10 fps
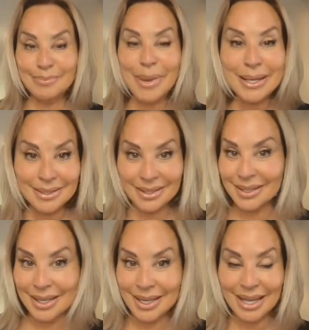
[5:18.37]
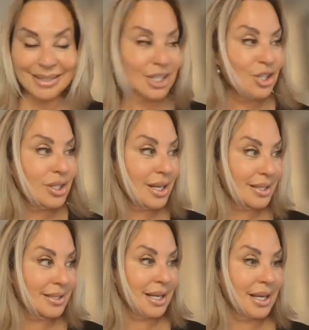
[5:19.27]
basically, as I
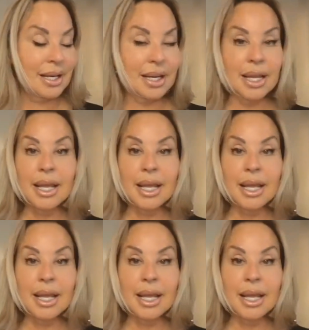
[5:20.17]
just said,